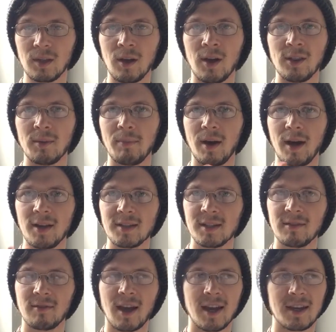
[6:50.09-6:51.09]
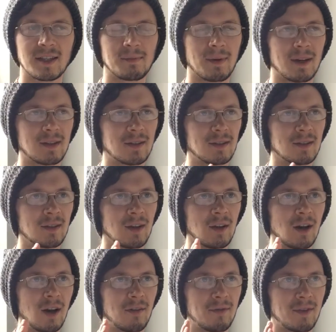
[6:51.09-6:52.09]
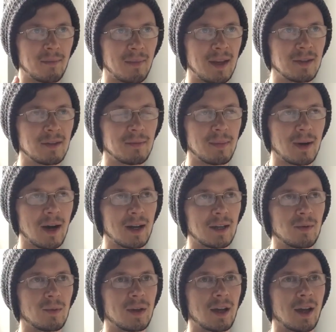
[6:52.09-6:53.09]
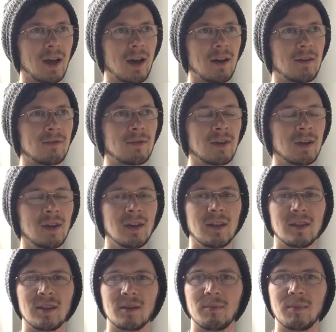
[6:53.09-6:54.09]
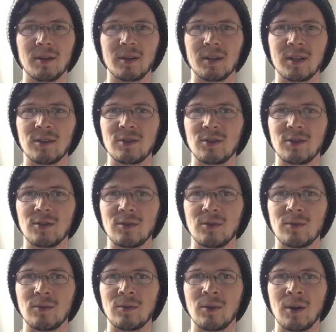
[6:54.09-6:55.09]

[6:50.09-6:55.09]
On the positive aspect of the mental body, we have the ability to,